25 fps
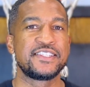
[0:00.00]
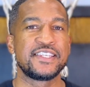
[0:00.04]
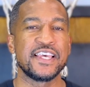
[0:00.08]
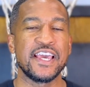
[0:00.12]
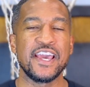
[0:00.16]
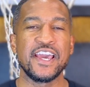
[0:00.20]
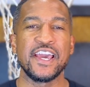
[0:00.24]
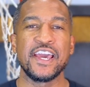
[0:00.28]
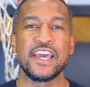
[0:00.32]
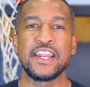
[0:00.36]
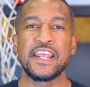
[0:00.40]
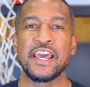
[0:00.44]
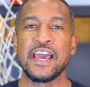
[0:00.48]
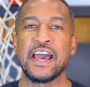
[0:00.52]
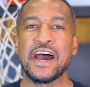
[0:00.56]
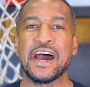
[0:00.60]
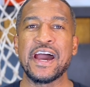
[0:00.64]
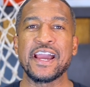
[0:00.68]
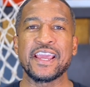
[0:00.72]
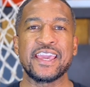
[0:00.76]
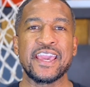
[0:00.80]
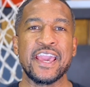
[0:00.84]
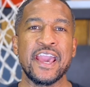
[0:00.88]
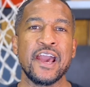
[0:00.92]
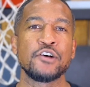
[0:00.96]
said,
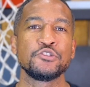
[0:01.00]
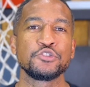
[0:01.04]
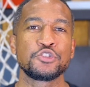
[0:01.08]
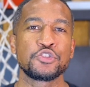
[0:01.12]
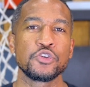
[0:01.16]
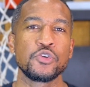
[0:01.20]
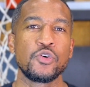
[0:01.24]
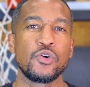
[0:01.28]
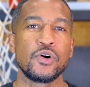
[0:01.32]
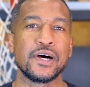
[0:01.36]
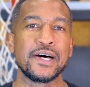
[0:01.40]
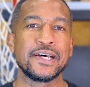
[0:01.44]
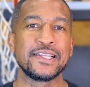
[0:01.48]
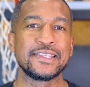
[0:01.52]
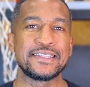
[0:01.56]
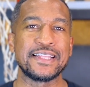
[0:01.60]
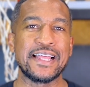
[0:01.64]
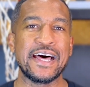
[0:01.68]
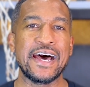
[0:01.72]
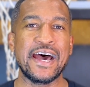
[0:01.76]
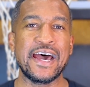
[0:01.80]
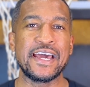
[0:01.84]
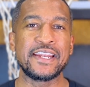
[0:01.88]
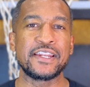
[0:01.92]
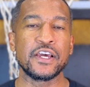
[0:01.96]
I counsel a
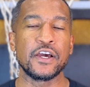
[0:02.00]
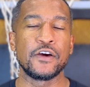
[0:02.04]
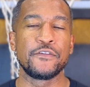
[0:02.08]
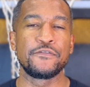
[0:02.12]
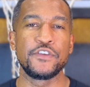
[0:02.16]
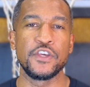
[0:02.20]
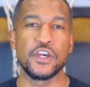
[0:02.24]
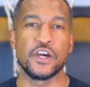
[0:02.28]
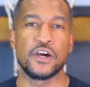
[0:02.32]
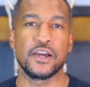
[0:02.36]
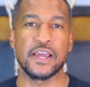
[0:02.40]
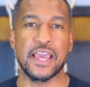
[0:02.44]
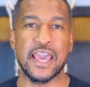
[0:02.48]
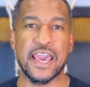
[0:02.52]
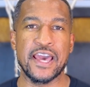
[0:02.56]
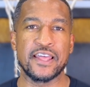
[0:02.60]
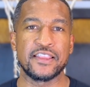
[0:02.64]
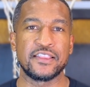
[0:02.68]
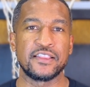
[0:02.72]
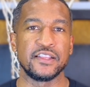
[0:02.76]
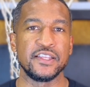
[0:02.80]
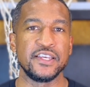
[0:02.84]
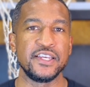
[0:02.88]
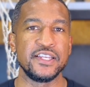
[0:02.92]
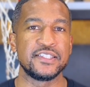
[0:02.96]
lot of young
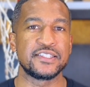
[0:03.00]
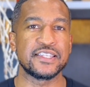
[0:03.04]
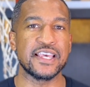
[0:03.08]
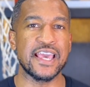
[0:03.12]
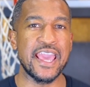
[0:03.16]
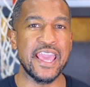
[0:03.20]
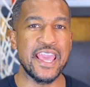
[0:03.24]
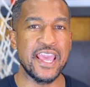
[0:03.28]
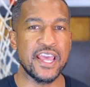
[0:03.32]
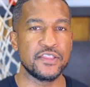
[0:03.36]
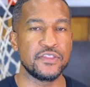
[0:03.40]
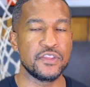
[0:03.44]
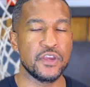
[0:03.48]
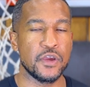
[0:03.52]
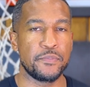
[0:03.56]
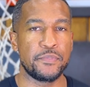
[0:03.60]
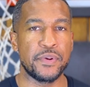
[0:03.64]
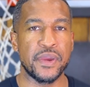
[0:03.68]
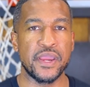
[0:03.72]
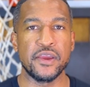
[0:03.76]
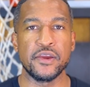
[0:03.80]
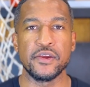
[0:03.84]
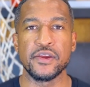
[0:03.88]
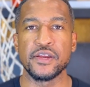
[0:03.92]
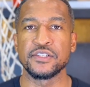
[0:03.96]
athletes and their
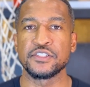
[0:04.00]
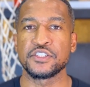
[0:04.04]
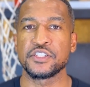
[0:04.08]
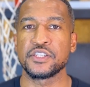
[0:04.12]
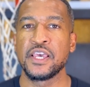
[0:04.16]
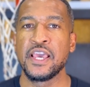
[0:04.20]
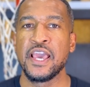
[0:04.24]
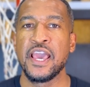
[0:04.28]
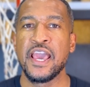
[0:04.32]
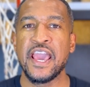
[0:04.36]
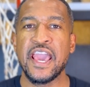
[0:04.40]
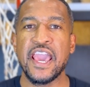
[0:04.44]
parents.